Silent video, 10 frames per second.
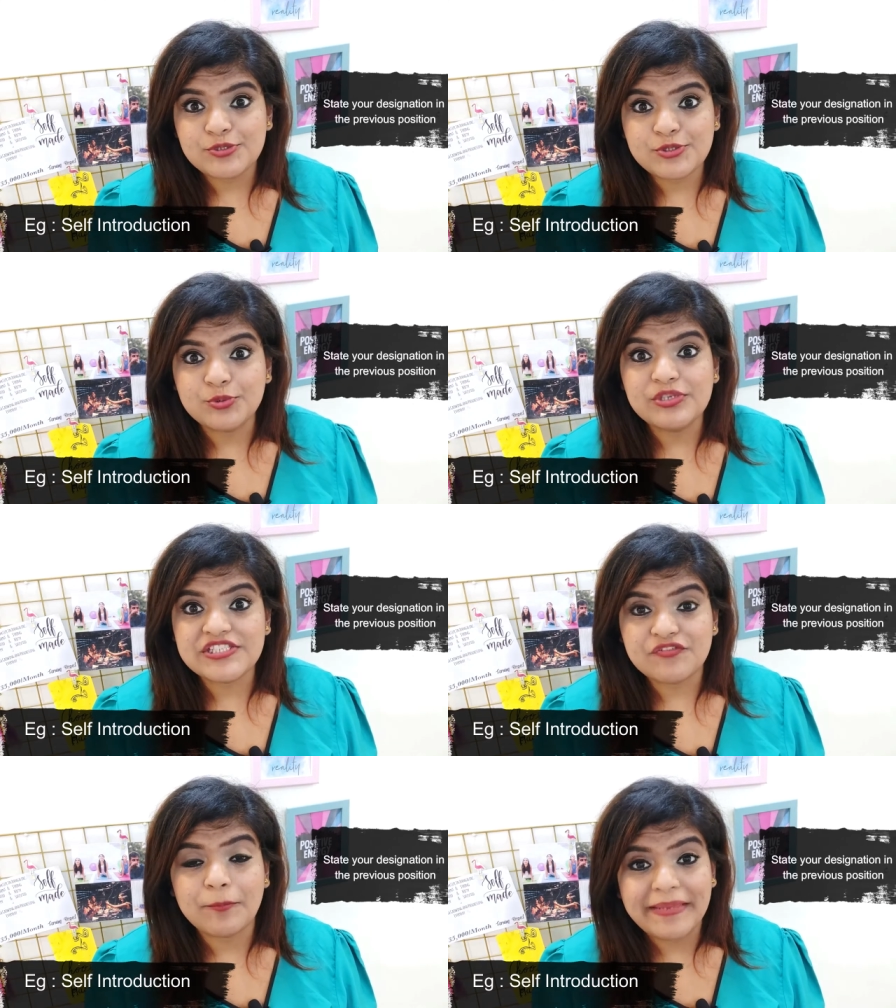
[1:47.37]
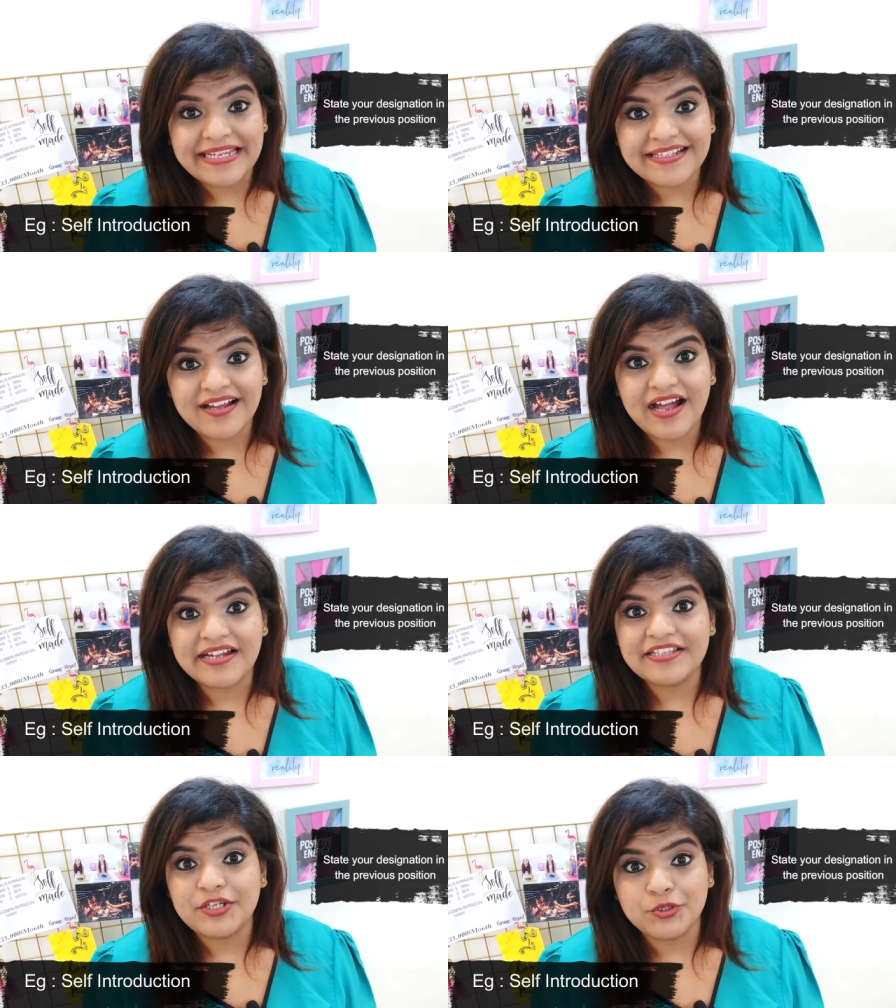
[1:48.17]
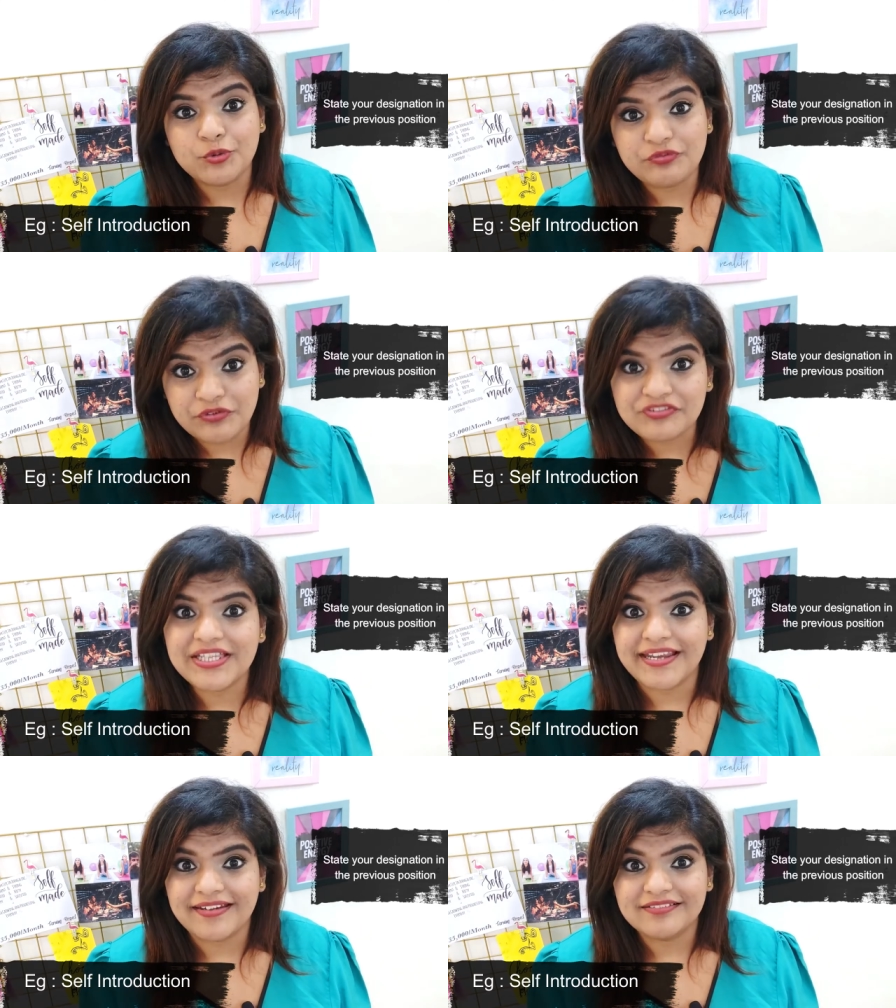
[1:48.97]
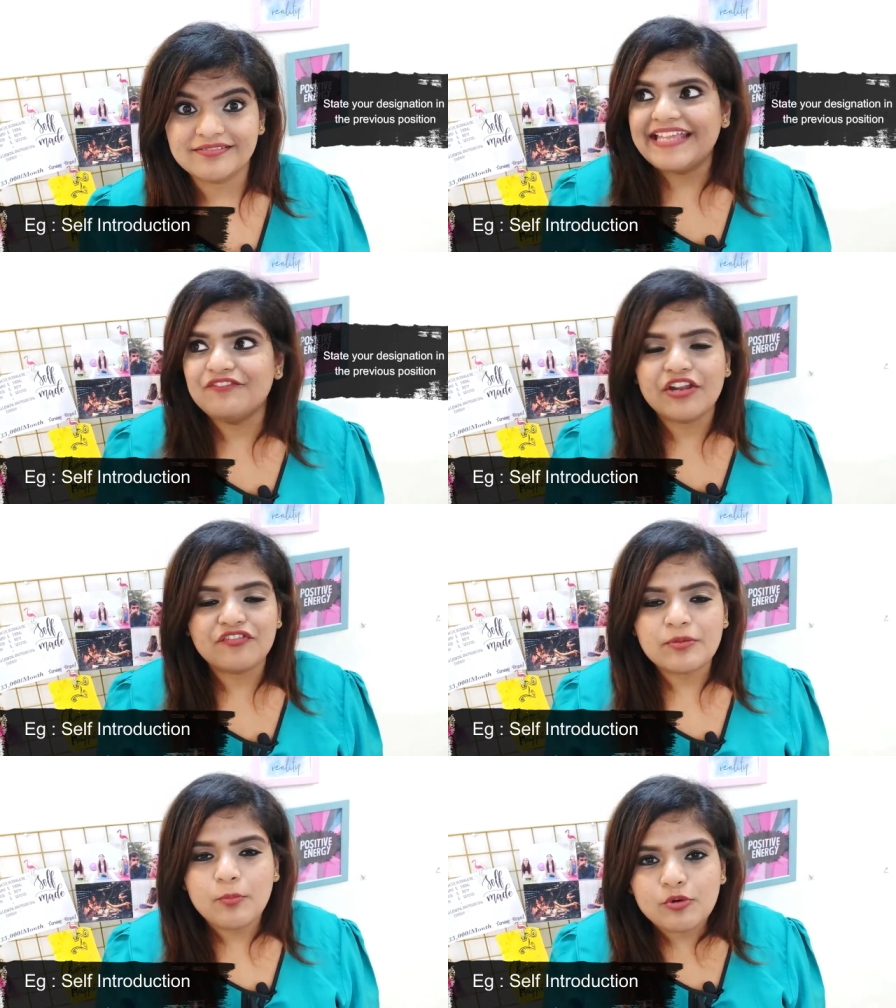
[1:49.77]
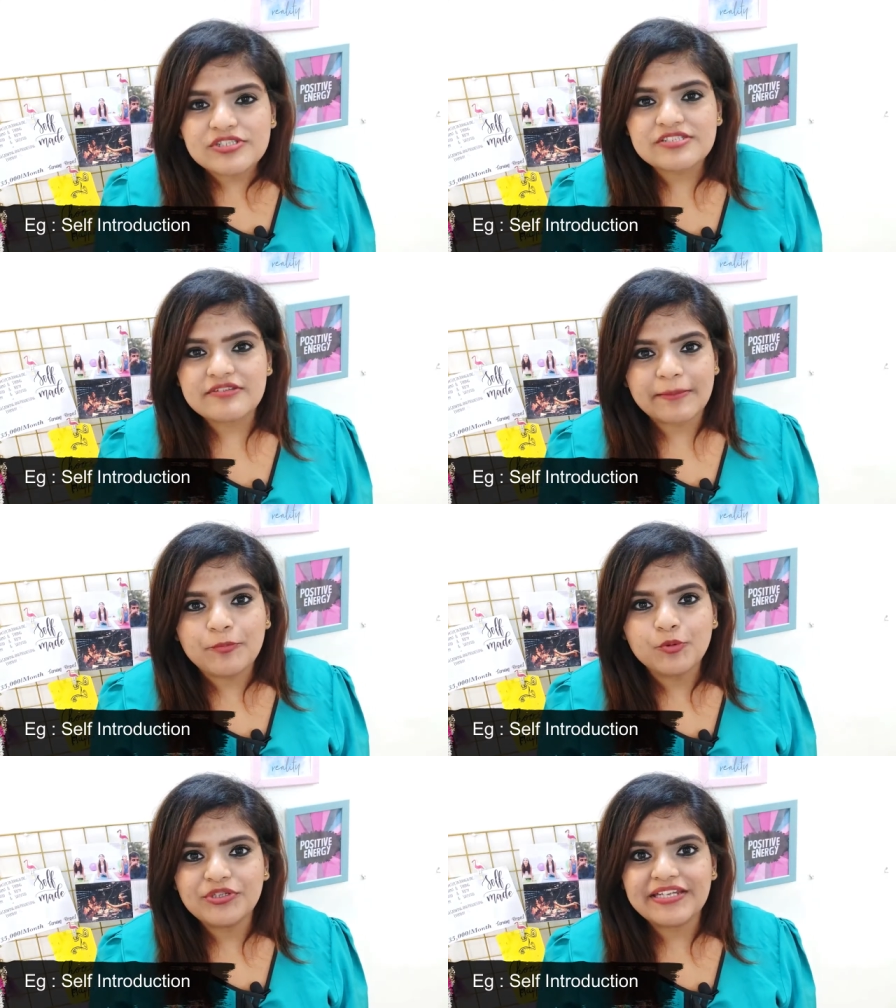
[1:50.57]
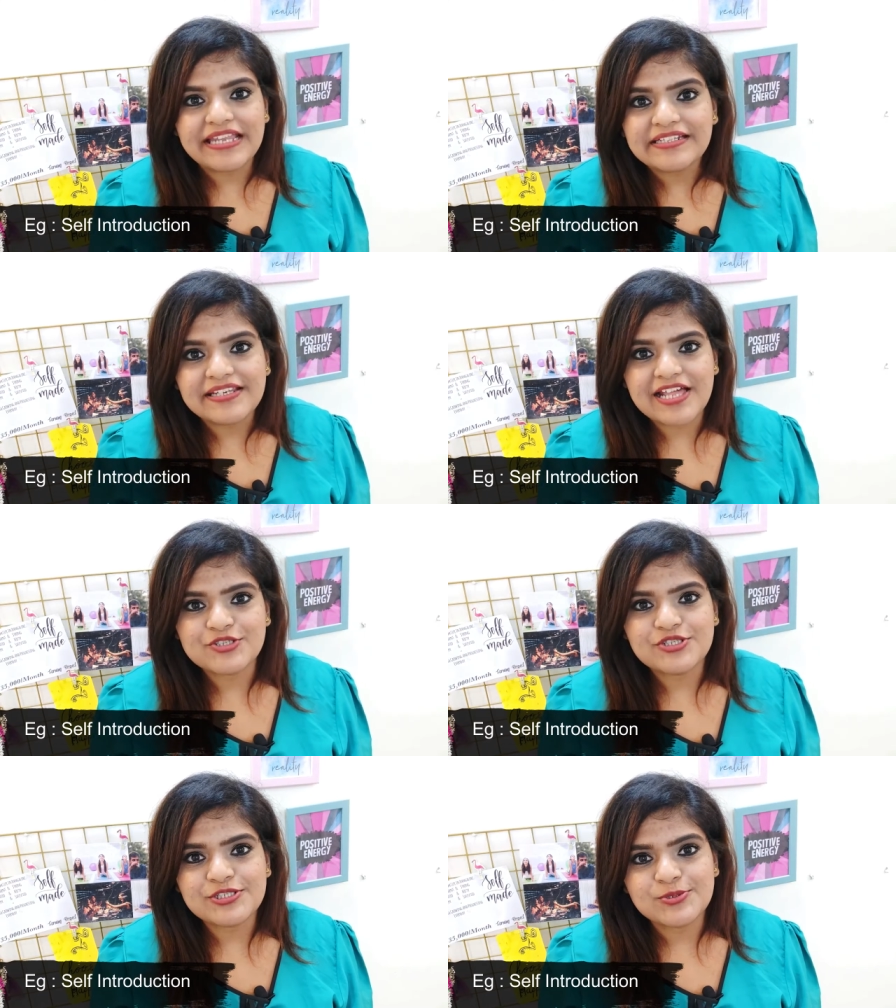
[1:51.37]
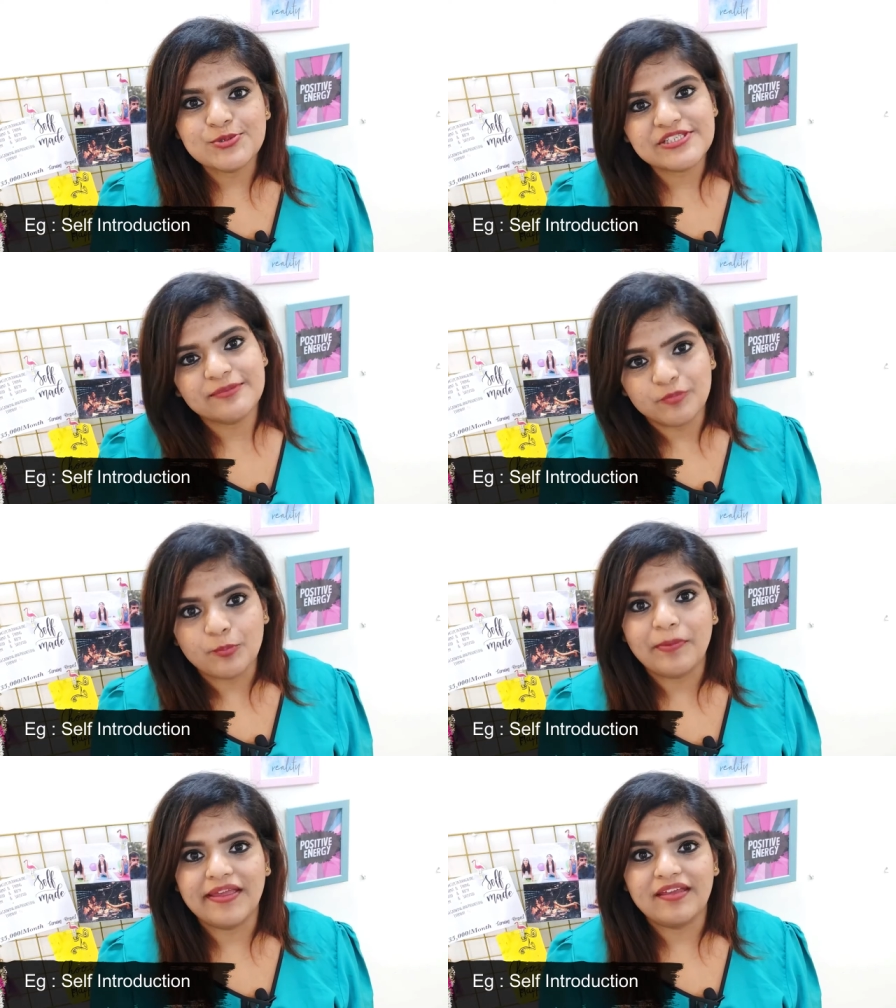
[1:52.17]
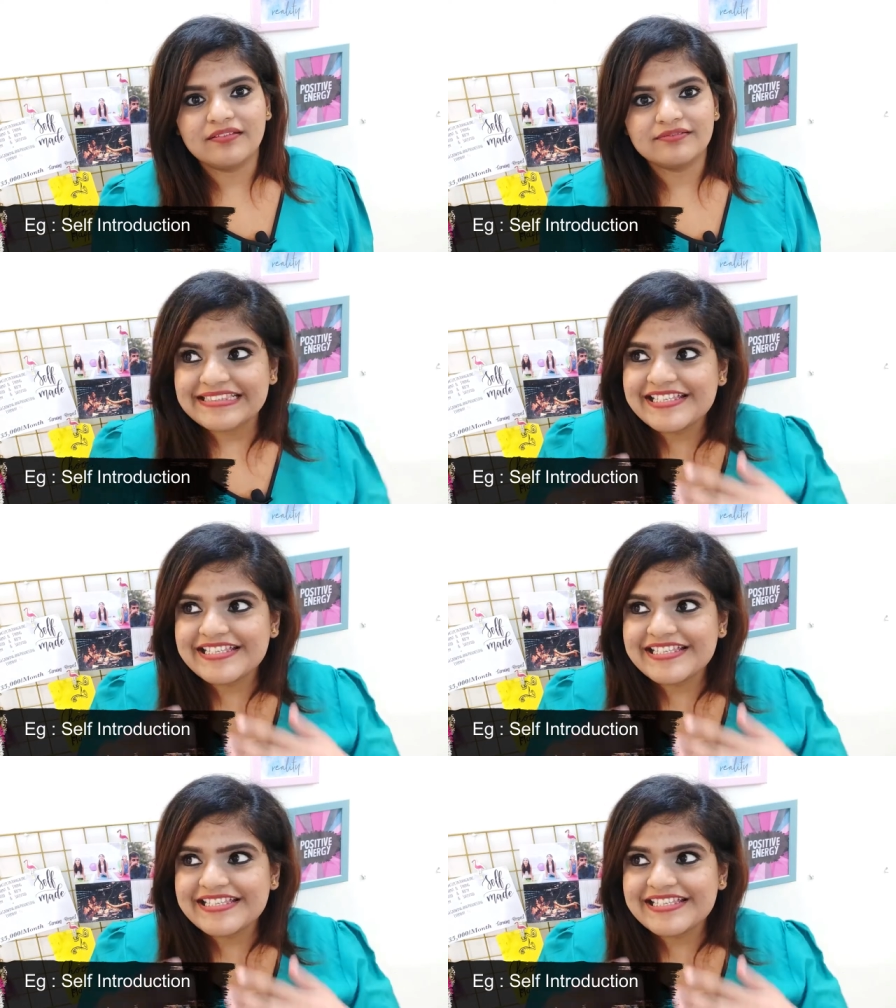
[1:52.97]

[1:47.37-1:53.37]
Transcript: to students from kindergarten to 5th grade in one of the most reputed international schools in Mumbai.